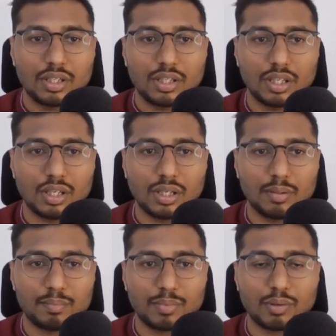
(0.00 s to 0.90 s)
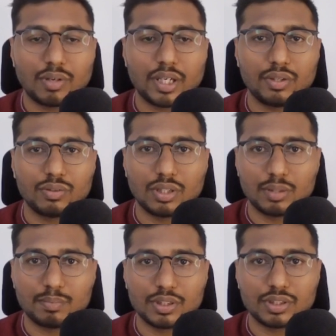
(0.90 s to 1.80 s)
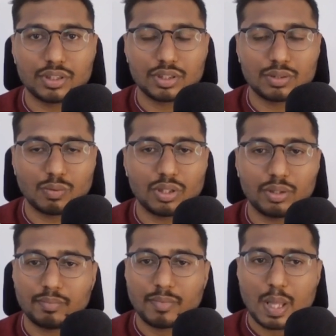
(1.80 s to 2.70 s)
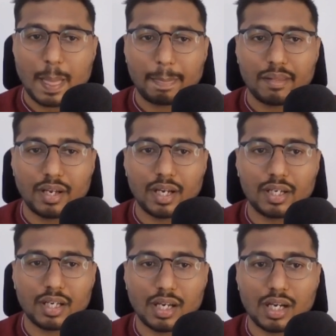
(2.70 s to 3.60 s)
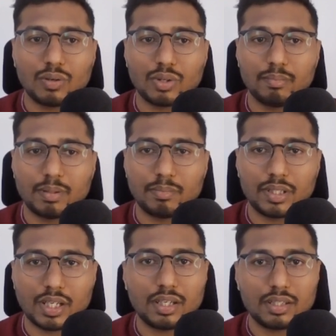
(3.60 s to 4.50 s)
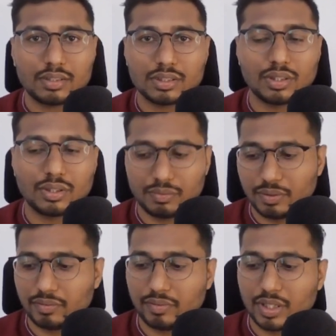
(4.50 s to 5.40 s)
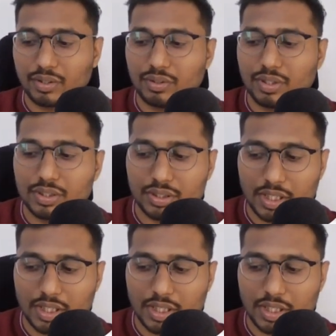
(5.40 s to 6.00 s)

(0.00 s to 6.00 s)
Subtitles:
provide you a persistent volume, and how to implement that, so we are going to discuss